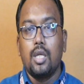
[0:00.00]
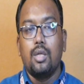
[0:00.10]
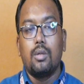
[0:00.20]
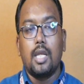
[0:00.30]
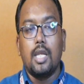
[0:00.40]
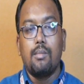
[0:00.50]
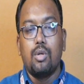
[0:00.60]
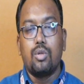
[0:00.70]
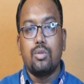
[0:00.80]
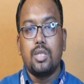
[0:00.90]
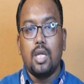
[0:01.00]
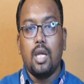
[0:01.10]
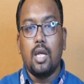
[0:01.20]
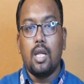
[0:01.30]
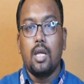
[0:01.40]
You can able to see
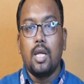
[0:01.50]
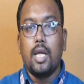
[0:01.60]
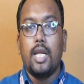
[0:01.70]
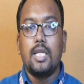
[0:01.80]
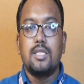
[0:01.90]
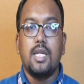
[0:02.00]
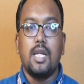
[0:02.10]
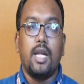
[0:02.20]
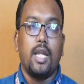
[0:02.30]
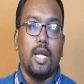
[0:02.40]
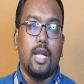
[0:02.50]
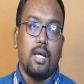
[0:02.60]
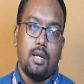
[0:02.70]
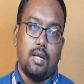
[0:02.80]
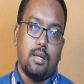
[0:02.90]
here, it is generating an
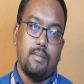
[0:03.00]
error.